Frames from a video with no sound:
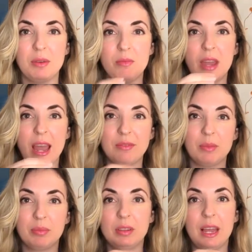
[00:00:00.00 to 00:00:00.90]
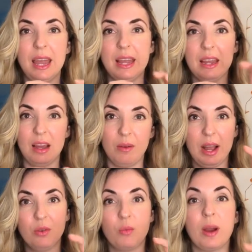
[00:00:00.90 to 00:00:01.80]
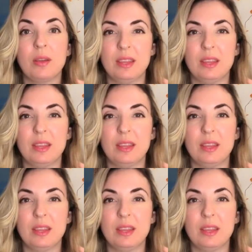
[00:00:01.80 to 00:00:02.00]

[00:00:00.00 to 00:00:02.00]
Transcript: you may have to play around where